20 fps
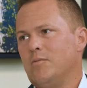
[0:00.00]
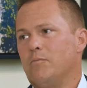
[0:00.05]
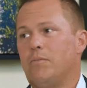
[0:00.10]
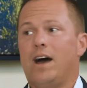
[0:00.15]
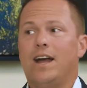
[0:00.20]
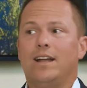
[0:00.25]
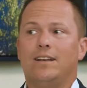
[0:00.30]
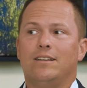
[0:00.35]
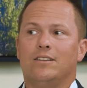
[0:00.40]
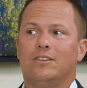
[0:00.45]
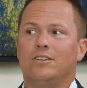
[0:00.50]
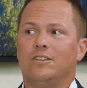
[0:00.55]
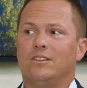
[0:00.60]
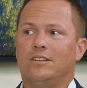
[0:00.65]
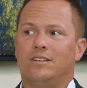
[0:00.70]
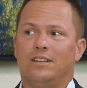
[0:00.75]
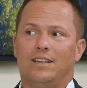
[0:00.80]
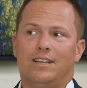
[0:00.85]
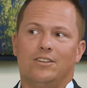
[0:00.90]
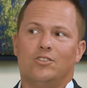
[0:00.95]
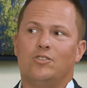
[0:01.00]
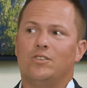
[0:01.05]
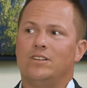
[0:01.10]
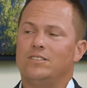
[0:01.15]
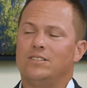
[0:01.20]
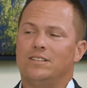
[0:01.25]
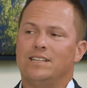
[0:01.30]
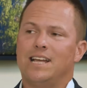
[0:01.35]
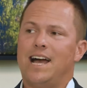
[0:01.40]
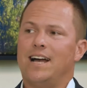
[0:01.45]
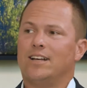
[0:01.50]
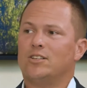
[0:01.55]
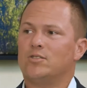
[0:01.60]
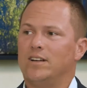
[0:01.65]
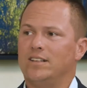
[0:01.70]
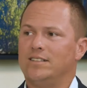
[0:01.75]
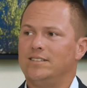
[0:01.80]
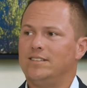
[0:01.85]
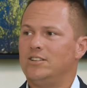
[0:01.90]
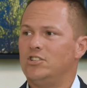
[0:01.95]
Biden could increase the tax
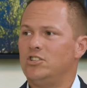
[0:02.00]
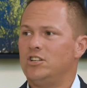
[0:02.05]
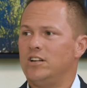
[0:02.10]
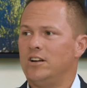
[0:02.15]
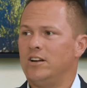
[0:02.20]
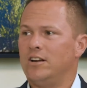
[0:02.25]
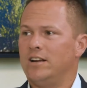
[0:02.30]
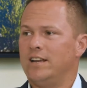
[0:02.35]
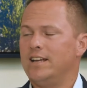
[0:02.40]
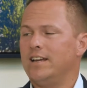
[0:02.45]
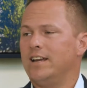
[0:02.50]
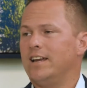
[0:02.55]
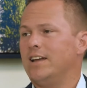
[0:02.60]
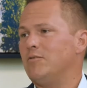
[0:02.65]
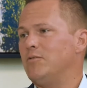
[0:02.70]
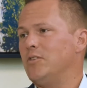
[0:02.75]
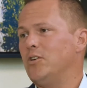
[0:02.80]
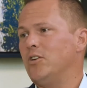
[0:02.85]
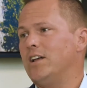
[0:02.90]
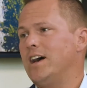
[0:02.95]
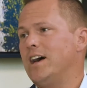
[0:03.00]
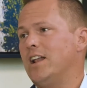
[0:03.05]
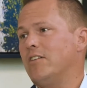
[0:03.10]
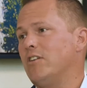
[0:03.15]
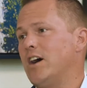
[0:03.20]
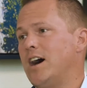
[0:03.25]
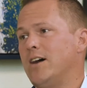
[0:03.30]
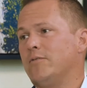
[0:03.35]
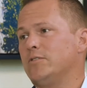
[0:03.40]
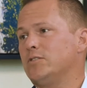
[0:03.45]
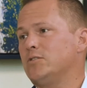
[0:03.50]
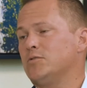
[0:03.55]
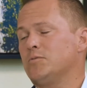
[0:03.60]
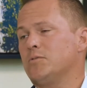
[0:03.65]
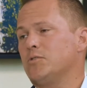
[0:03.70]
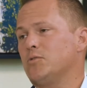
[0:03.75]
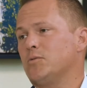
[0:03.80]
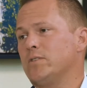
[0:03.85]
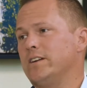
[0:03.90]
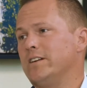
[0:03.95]
rates this year and he could get voted out of office
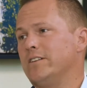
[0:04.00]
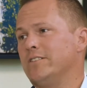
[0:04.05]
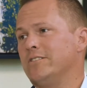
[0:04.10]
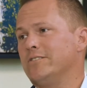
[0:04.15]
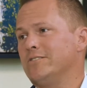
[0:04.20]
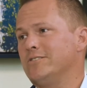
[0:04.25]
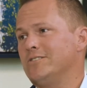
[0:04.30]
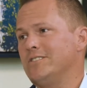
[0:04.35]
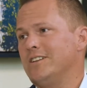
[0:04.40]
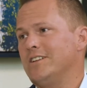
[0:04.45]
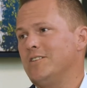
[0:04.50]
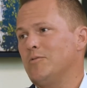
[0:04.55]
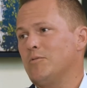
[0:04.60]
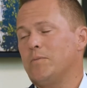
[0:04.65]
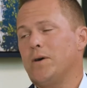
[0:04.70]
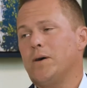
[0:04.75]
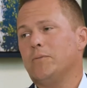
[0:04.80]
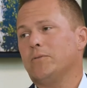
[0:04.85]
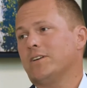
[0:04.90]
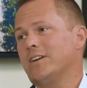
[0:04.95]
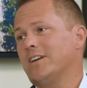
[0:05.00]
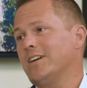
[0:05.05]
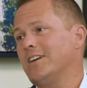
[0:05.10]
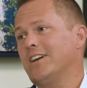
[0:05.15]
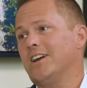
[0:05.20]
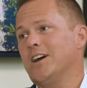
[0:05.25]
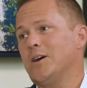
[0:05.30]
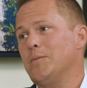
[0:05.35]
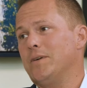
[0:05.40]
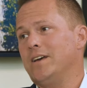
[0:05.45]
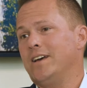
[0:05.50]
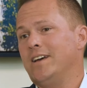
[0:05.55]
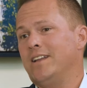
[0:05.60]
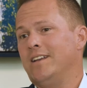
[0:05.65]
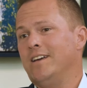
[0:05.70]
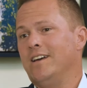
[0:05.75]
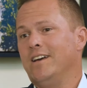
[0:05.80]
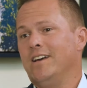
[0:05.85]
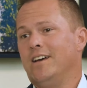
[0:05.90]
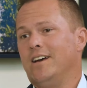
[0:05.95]
from 3 years, and a Republican could come
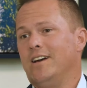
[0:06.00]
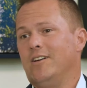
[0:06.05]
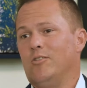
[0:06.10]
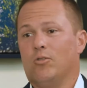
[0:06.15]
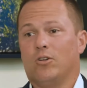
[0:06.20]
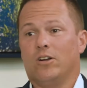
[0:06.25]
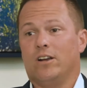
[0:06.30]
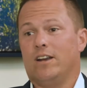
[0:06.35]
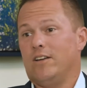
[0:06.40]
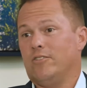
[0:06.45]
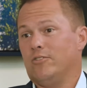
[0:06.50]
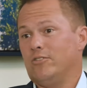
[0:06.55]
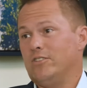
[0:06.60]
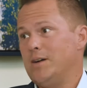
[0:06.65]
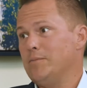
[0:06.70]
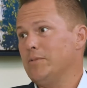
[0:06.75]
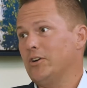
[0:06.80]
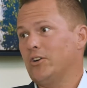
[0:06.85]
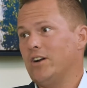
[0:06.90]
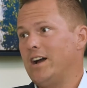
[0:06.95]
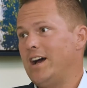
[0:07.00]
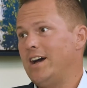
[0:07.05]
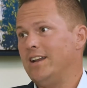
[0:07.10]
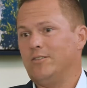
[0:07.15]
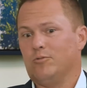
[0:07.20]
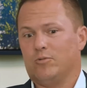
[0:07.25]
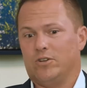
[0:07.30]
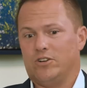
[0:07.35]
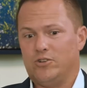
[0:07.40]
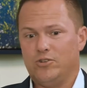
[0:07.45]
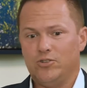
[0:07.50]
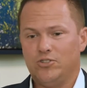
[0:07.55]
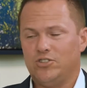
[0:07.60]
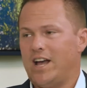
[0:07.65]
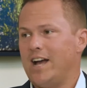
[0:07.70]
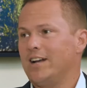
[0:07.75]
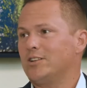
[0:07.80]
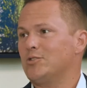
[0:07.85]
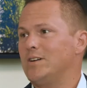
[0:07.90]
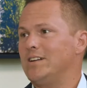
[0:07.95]
in, or another Democrat, and reduce
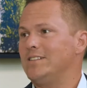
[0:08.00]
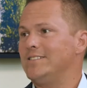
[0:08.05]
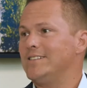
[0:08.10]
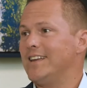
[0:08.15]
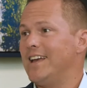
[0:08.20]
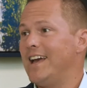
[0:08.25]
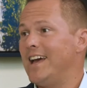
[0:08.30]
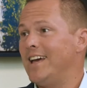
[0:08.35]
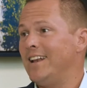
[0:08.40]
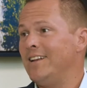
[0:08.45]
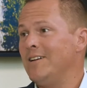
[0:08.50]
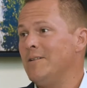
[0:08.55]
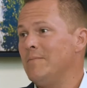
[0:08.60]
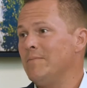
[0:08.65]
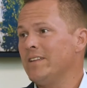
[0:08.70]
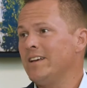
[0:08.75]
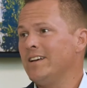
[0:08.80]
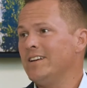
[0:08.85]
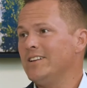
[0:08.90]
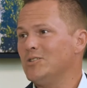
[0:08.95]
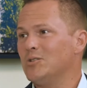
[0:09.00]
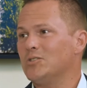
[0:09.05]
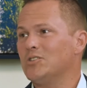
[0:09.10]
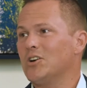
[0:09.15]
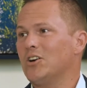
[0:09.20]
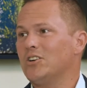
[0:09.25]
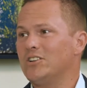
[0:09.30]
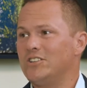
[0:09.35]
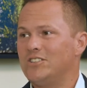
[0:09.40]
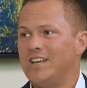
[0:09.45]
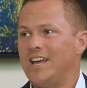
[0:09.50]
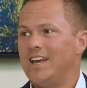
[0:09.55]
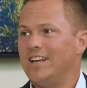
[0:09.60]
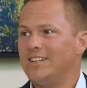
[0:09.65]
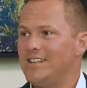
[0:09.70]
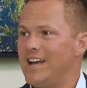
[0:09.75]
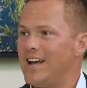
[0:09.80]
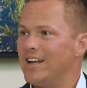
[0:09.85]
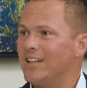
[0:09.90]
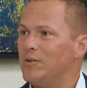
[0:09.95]
tax rates again. So it's hard to say
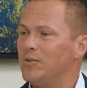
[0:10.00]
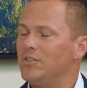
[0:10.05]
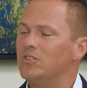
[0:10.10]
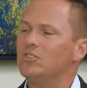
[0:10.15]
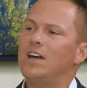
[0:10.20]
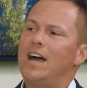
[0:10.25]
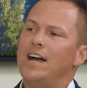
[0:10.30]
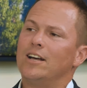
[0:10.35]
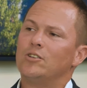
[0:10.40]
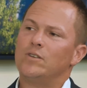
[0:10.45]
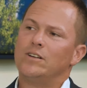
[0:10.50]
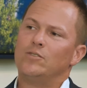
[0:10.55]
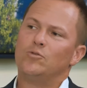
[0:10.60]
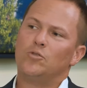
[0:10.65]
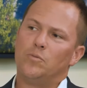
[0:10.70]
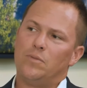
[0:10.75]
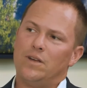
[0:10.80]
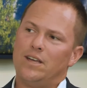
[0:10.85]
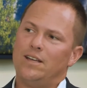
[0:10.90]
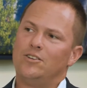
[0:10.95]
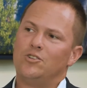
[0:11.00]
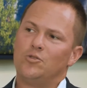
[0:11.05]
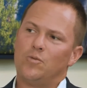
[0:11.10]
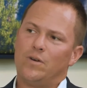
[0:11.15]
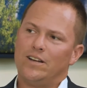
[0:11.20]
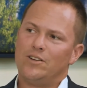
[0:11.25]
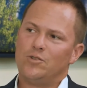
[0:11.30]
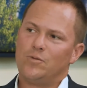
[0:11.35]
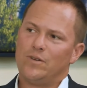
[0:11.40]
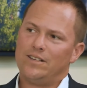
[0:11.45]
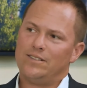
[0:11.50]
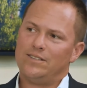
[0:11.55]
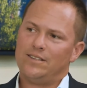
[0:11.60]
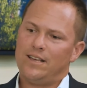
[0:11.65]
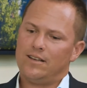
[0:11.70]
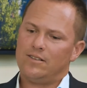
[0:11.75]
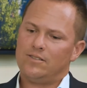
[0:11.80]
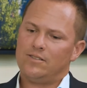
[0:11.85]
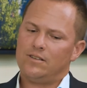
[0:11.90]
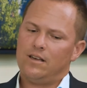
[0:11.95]
exactly what the tax rates will be in
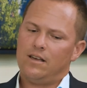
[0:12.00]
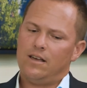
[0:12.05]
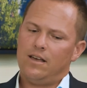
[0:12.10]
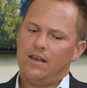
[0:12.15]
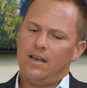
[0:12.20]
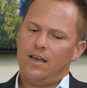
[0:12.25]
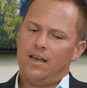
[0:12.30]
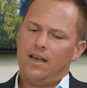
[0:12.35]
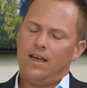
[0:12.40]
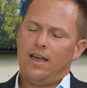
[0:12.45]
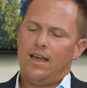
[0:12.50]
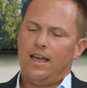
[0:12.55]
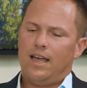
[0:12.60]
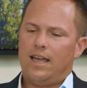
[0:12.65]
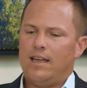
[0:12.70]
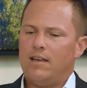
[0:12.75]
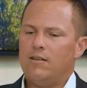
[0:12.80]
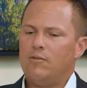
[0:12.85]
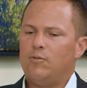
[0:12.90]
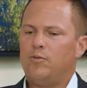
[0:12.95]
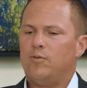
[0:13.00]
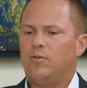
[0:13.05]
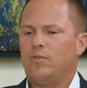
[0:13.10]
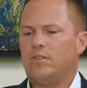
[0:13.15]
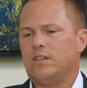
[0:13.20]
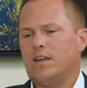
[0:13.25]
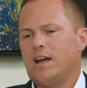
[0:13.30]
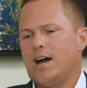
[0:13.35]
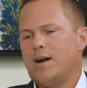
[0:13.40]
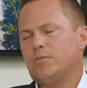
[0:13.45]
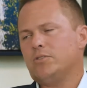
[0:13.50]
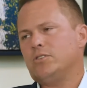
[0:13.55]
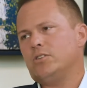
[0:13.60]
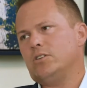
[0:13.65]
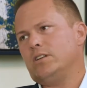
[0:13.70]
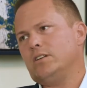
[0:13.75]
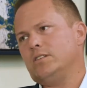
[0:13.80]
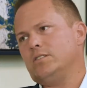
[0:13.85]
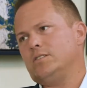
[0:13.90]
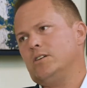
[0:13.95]
2026. If the
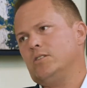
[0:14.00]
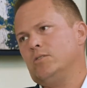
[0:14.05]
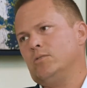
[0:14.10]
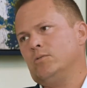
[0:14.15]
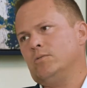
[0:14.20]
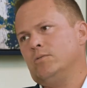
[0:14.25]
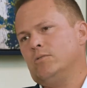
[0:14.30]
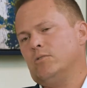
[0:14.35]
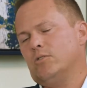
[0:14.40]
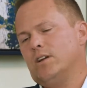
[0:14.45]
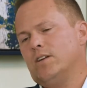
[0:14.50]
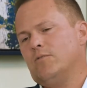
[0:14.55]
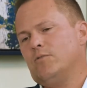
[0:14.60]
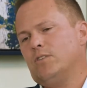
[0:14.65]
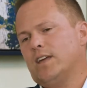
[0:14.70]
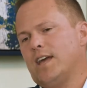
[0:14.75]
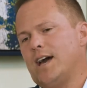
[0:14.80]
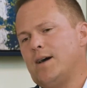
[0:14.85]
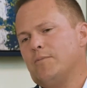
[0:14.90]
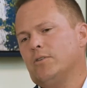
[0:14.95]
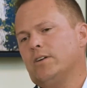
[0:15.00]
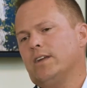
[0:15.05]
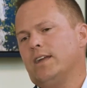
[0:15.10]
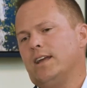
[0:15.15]
Opportunity Zone, or if the capital